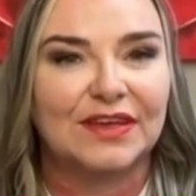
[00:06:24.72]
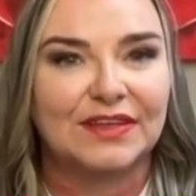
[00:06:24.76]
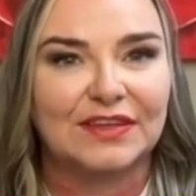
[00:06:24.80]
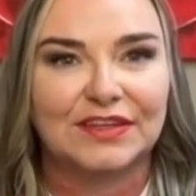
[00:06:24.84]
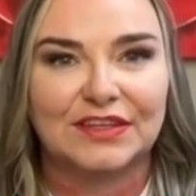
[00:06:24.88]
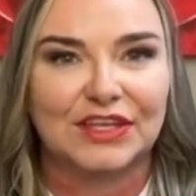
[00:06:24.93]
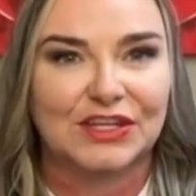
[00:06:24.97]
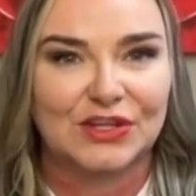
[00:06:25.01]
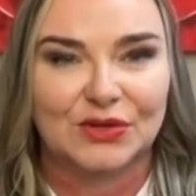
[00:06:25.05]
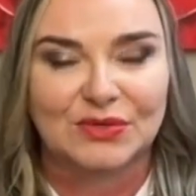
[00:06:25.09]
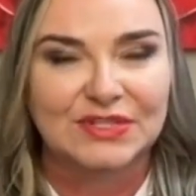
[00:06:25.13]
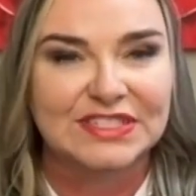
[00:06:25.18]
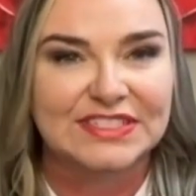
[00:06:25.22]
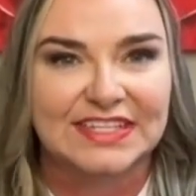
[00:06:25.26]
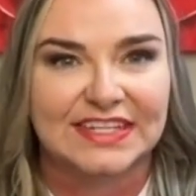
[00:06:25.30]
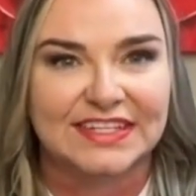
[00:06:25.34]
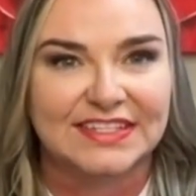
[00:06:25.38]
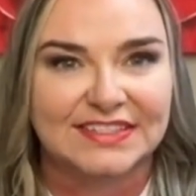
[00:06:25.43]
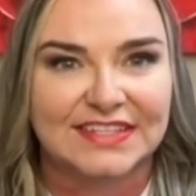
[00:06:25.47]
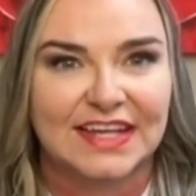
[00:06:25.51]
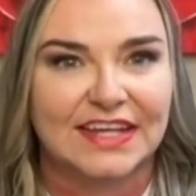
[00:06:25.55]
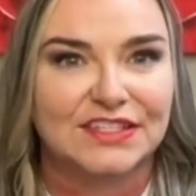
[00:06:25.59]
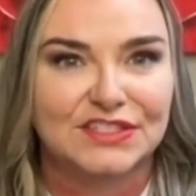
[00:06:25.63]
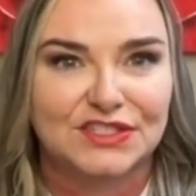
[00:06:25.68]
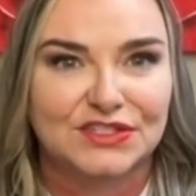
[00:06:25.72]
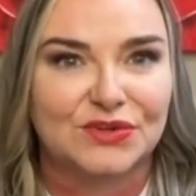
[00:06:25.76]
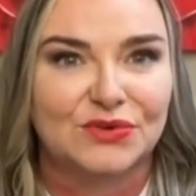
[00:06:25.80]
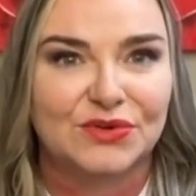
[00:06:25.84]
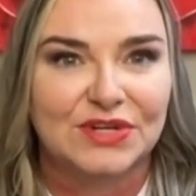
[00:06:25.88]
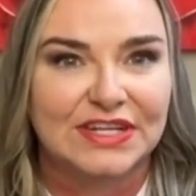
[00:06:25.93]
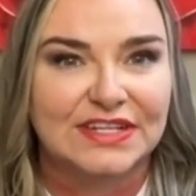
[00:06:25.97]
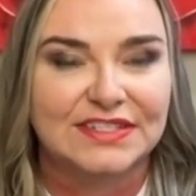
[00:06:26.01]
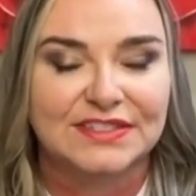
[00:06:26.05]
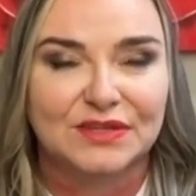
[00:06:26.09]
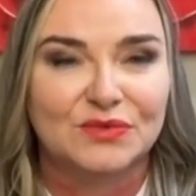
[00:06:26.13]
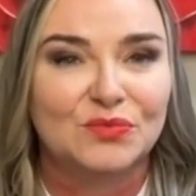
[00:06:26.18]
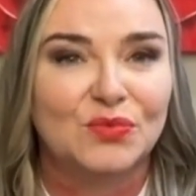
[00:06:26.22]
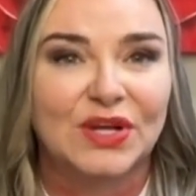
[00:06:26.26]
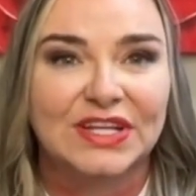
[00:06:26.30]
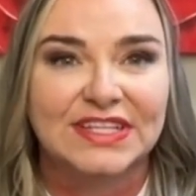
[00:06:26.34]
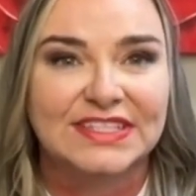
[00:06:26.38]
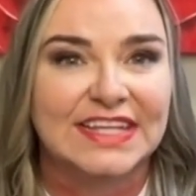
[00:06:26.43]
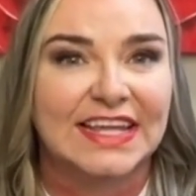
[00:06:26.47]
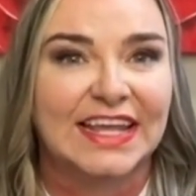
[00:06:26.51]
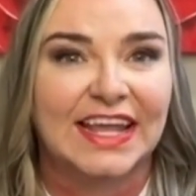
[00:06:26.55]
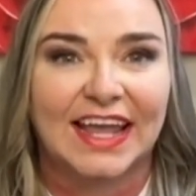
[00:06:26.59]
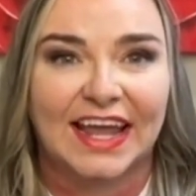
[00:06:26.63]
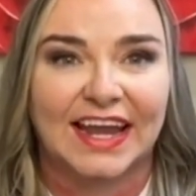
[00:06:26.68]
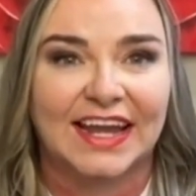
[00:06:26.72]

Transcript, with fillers: you know, success stories in one day.